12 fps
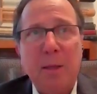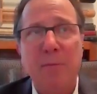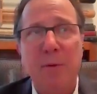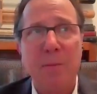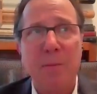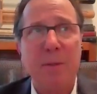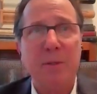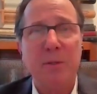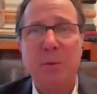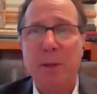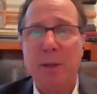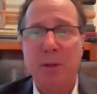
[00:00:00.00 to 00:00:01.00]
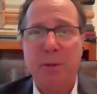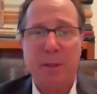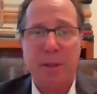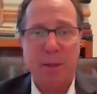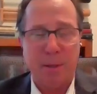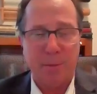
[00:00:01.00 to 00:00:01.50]
If I'm in Israel, I look at
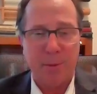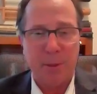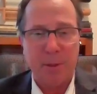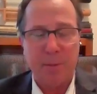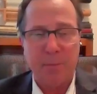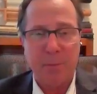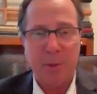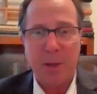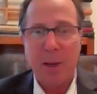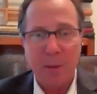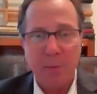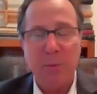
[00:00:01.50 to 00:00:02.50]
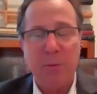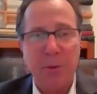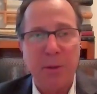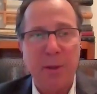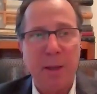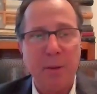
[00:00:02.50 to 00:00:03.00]
that and I would
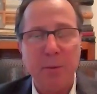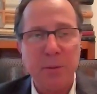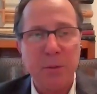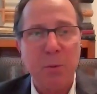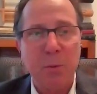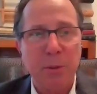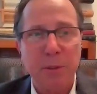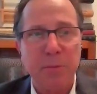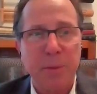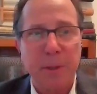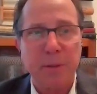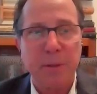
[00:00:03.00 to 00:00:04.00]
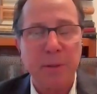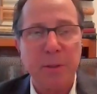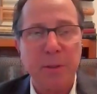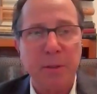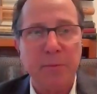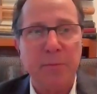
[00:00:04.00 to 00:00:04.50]
think, how does the world expect us
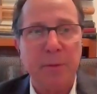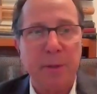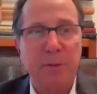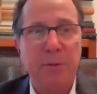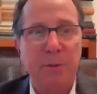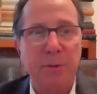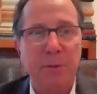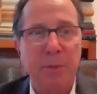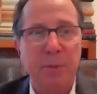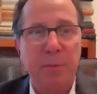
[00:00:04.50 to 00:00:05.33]
to live next to these